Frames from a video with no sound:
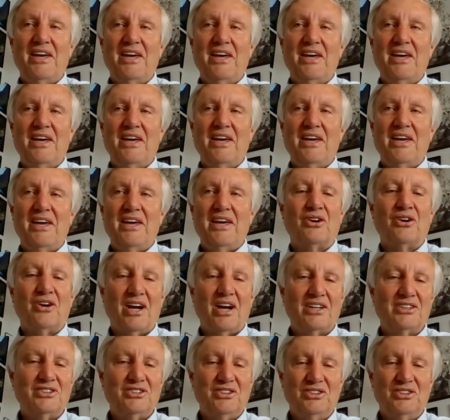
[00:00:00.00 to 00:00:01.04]
a uh,
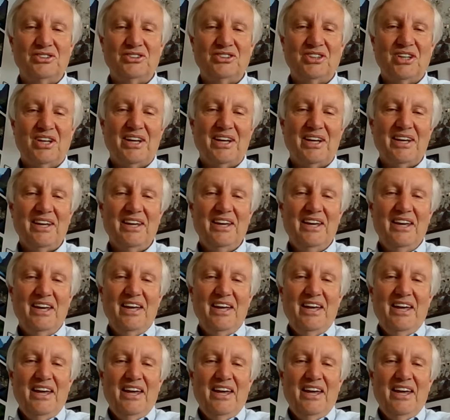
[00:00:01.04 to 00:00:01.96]
stir, I should say.